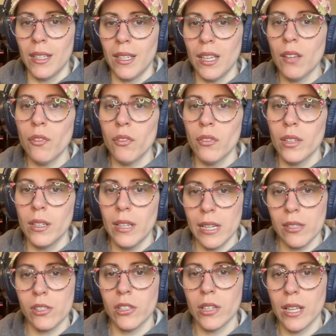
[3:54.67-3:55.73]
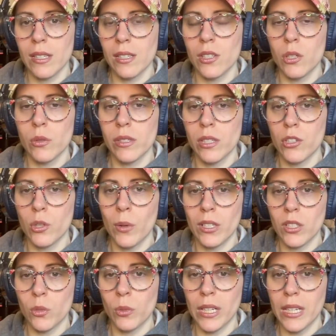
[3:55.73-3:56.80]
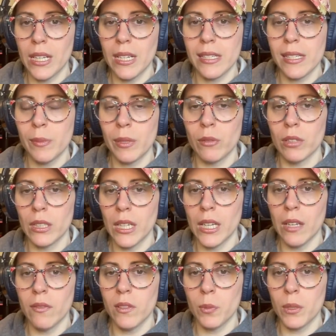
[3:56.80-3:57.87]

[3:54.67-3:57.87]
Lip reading: if Nestor gets into a situation where he needs to be relieved,